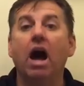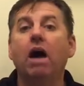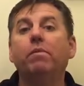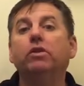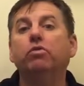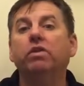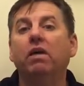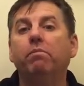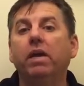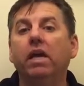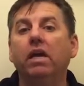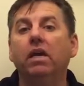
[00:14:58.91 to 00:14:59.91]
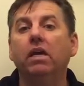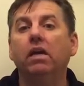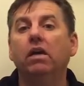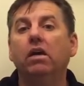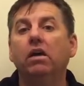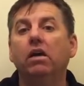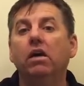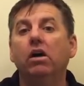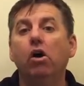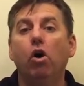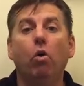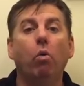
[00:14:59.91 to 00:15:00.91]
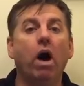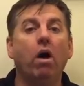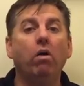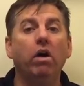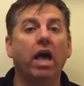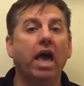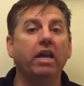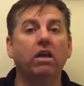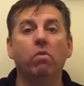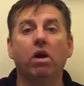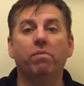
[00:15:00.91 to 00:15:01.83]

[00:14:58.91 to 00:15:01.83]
how much would that be? Well, anywhere